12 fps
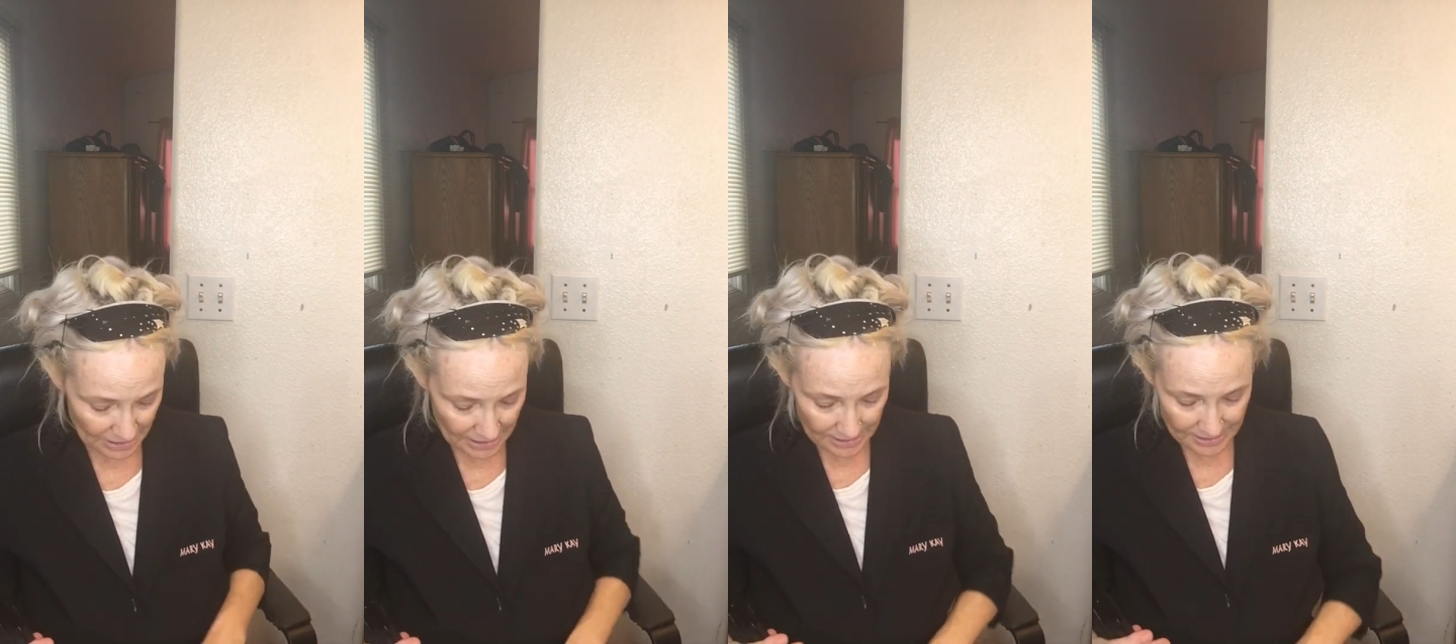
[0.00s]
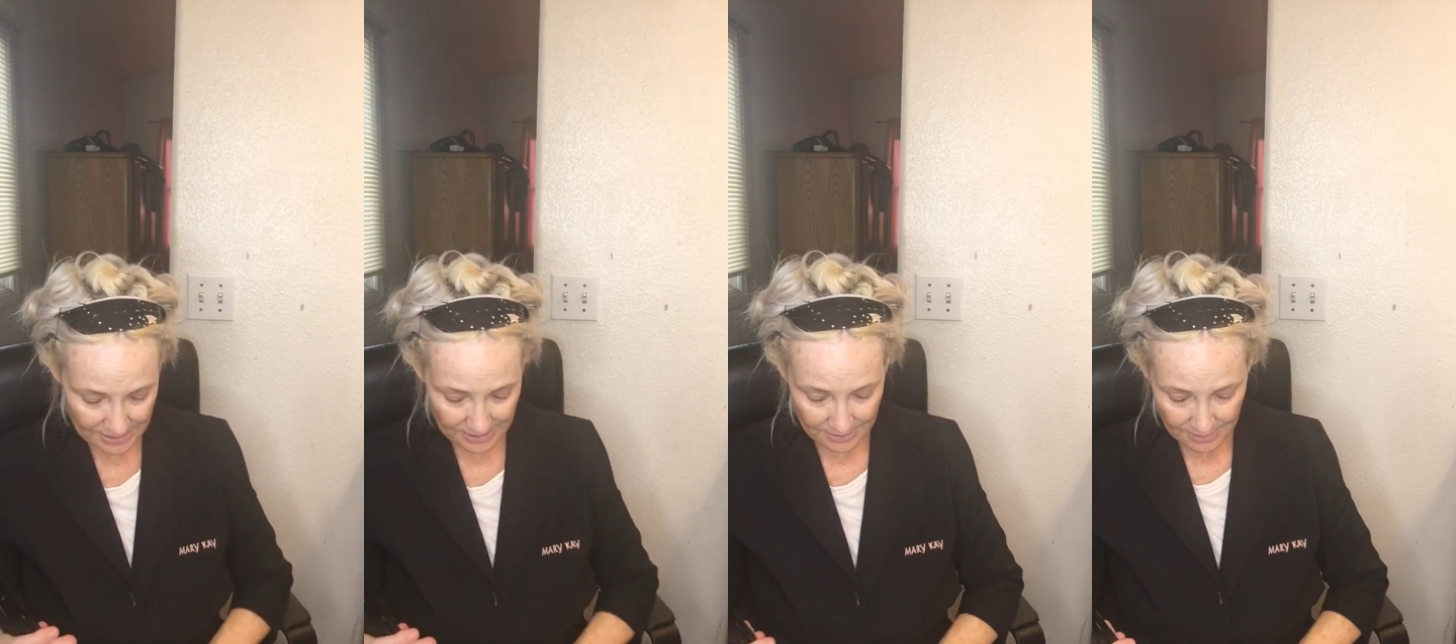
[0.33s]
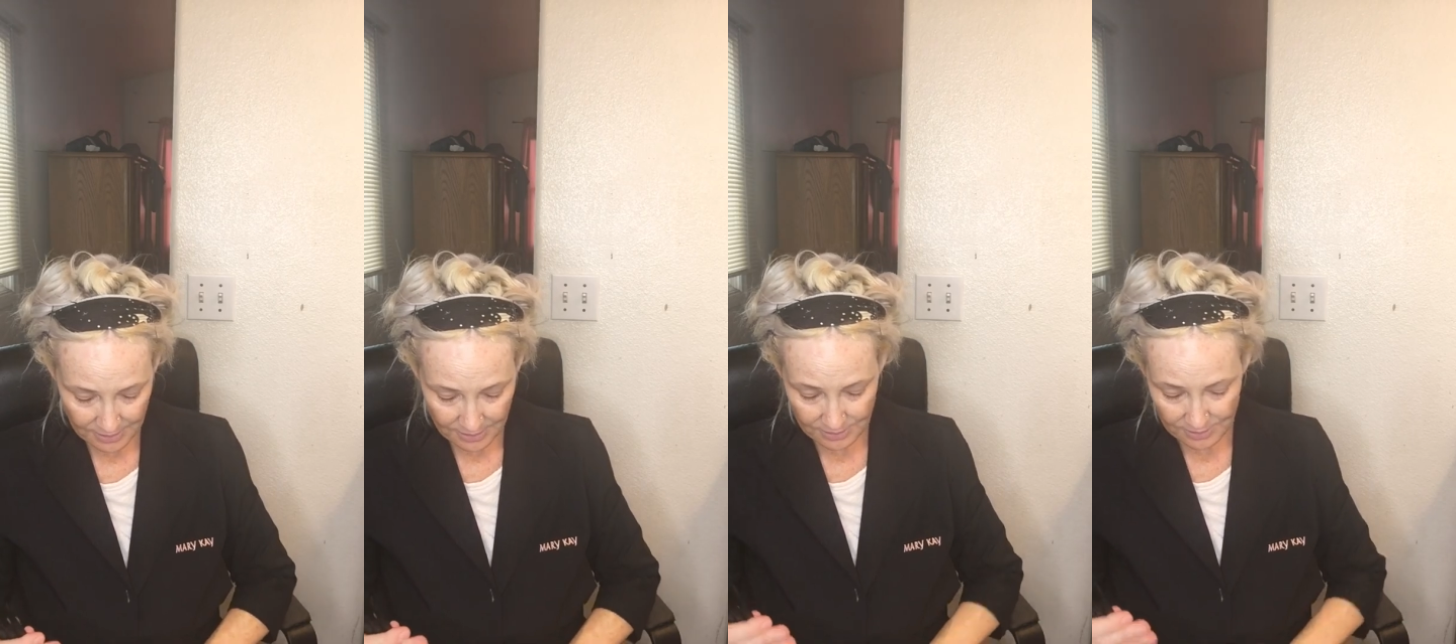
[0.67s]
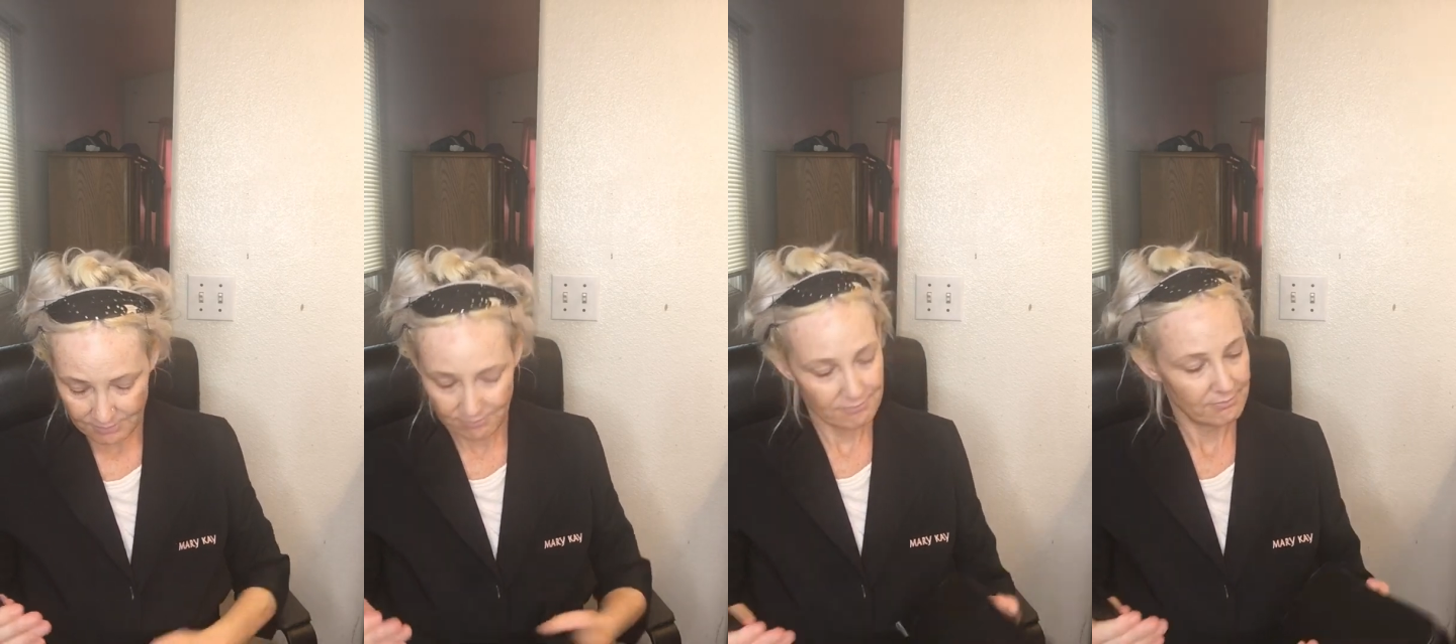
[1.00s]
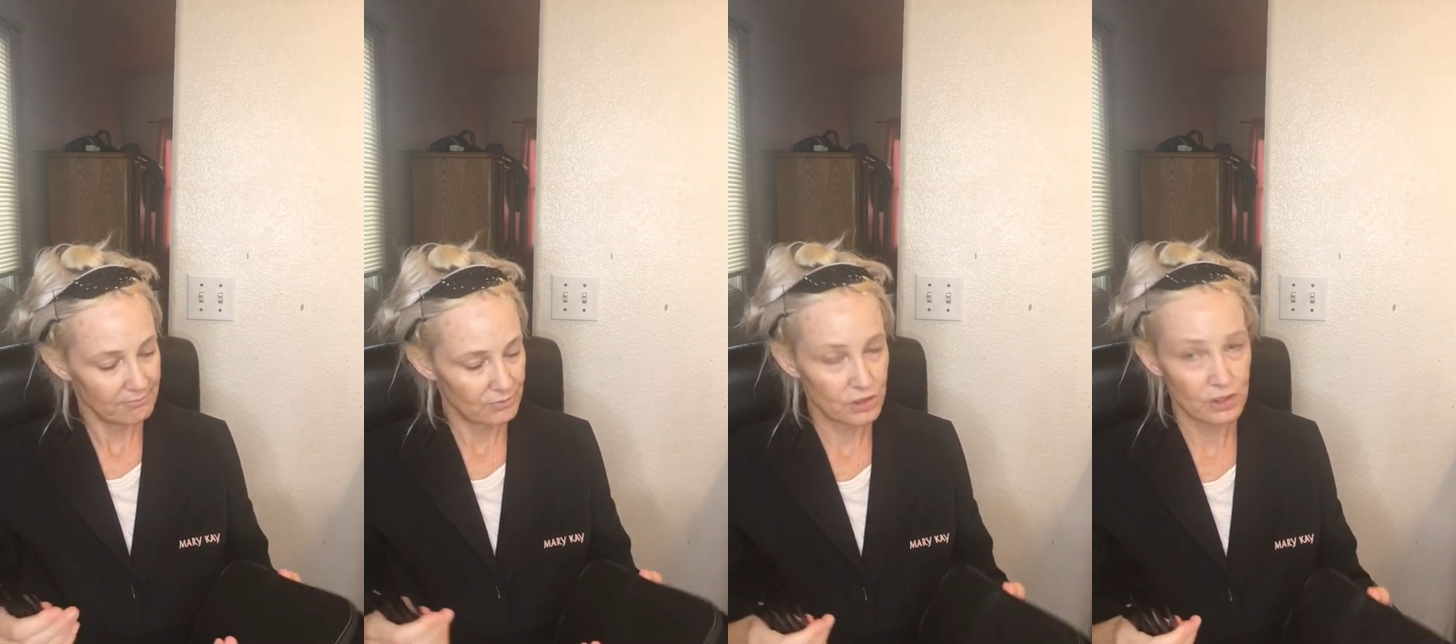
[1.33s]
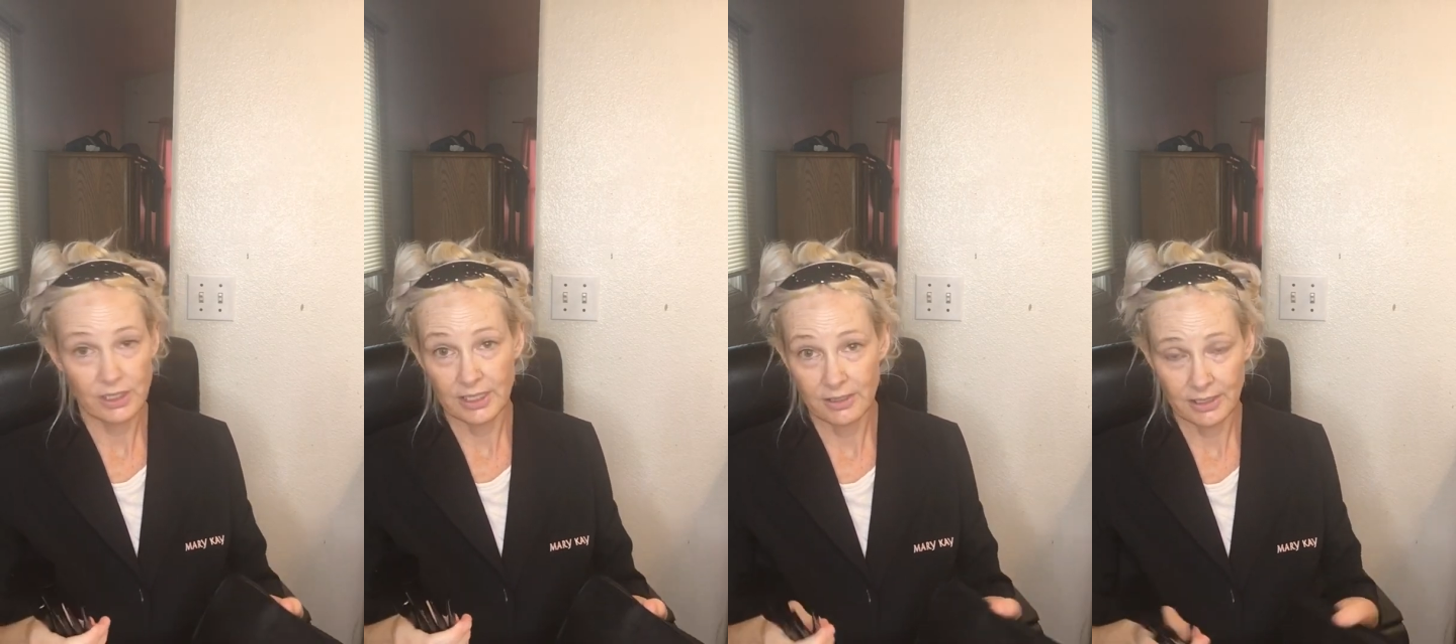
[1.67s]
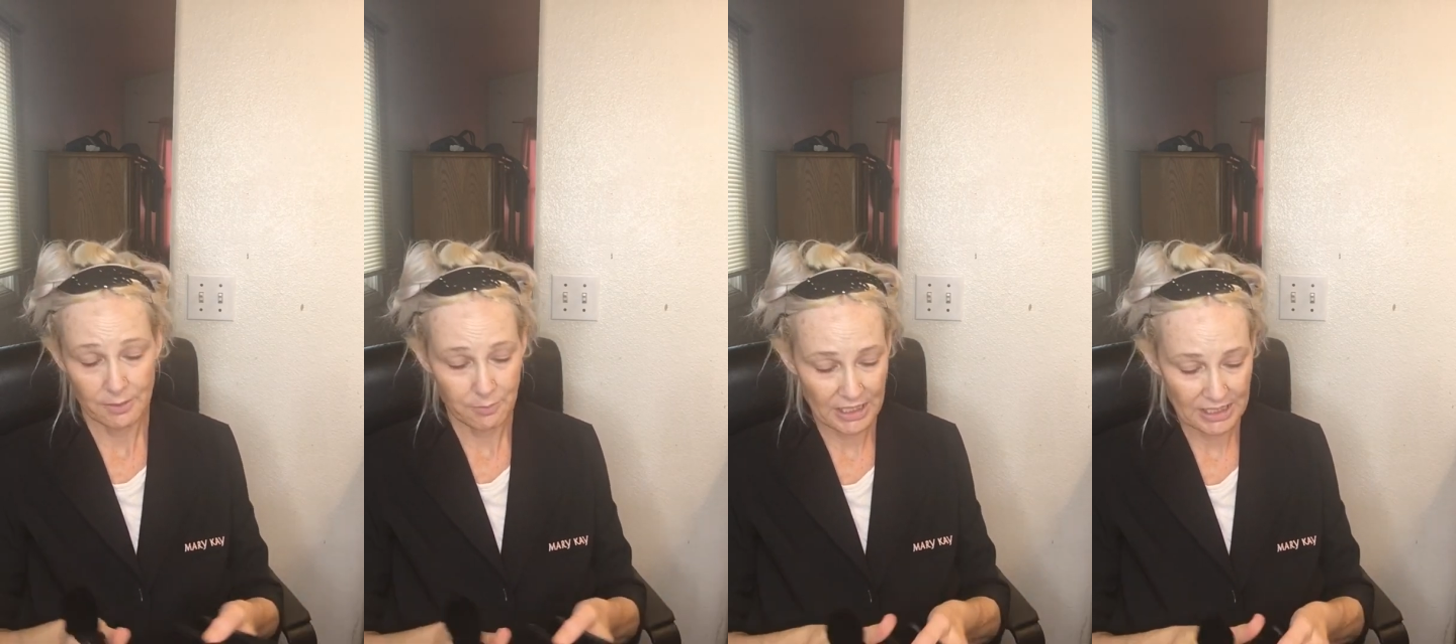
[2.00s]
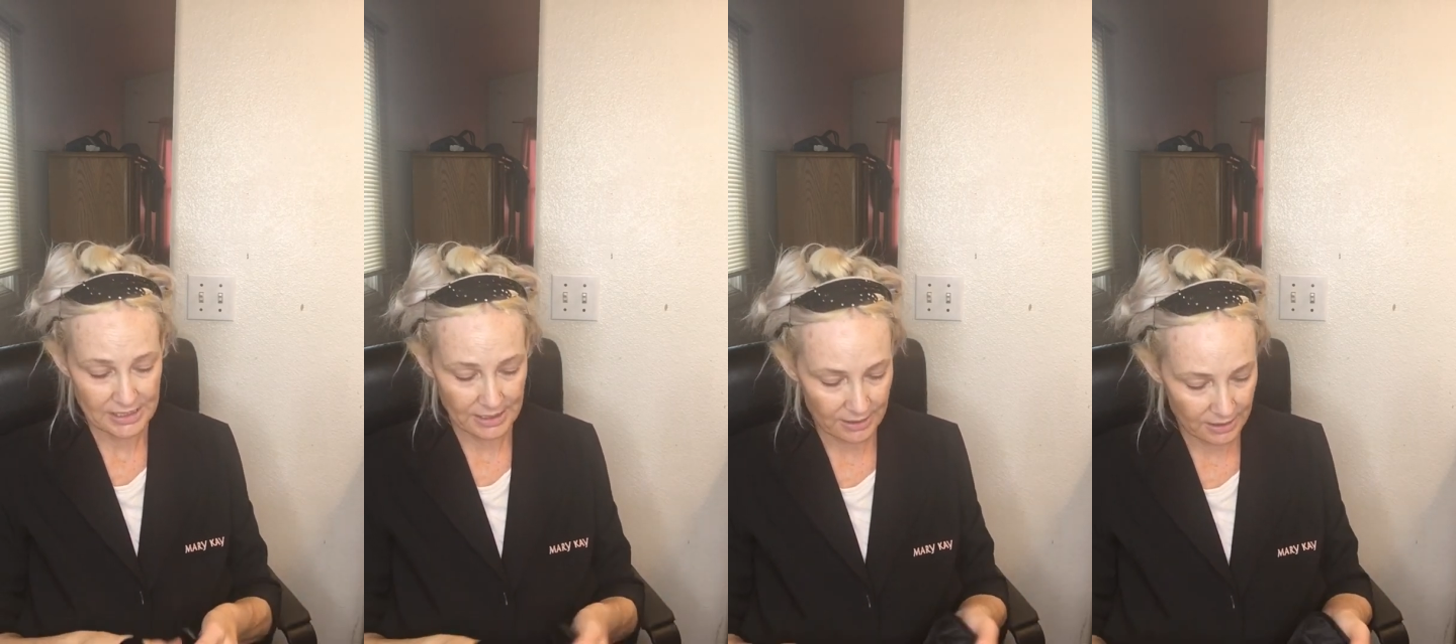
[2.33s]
get dirty like mine did,